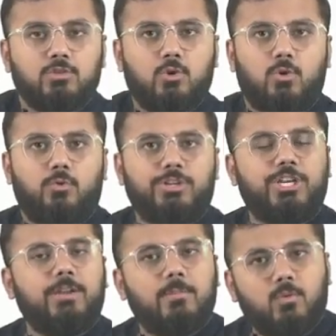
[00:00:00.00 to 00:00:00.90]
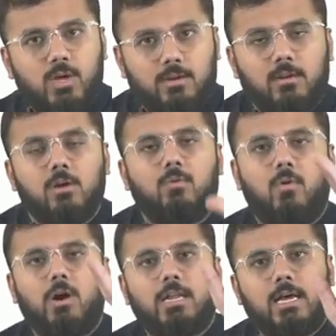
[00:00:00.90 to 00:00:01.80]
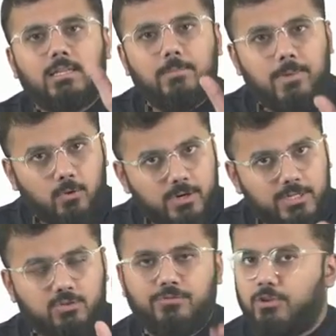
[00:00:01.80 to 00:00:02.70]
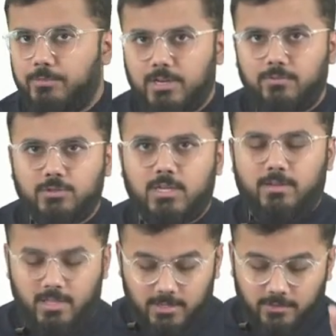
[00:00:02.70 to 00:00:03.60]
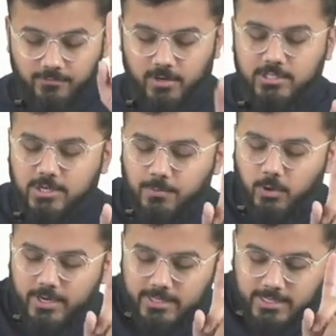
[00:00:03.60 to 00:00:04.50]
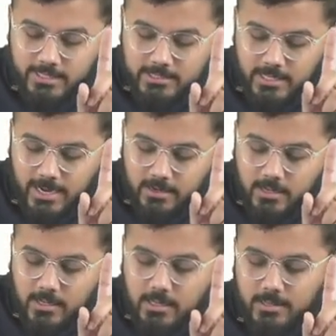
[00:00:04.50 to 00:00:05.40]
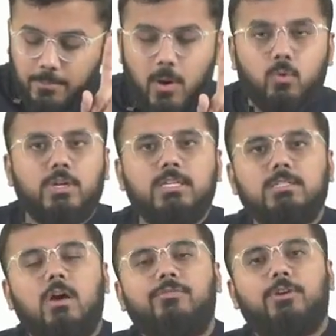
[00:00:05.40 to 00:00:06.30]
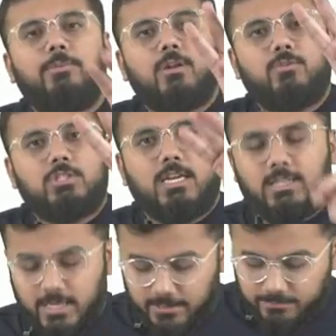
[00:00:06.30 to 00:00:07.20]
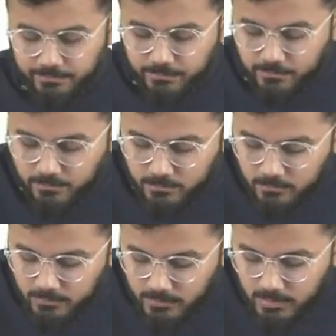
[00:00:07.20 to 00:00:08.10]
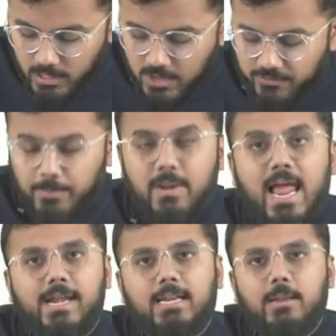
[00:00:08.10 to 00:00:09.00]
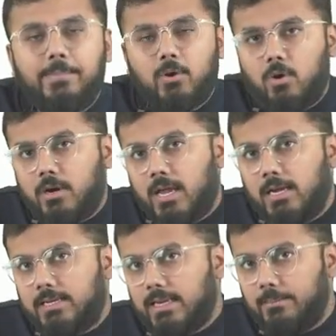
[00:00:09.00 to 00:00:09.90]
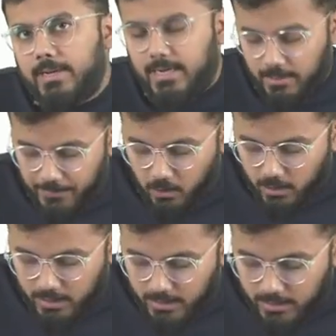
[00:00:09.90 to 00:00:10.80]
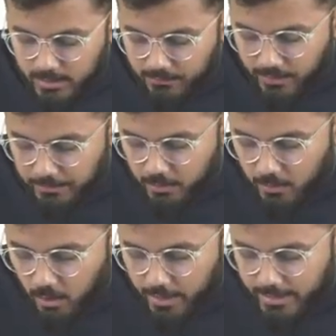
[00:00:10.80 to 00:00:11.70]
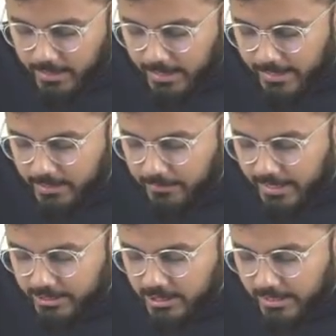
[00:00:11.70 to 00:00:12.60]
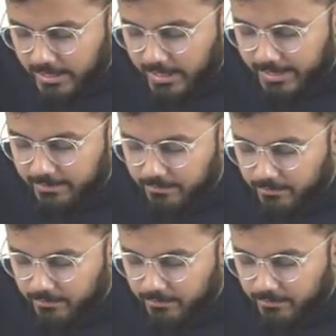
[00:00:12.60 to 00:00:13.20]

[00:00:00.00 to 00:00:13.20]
So question number 1, what are the boundaries of cubital fossa? The first important thing is that the boundaries of cubital fossa are 3. From lateral epicondyle till medial epicondyle, if I am drawing an imaginary line,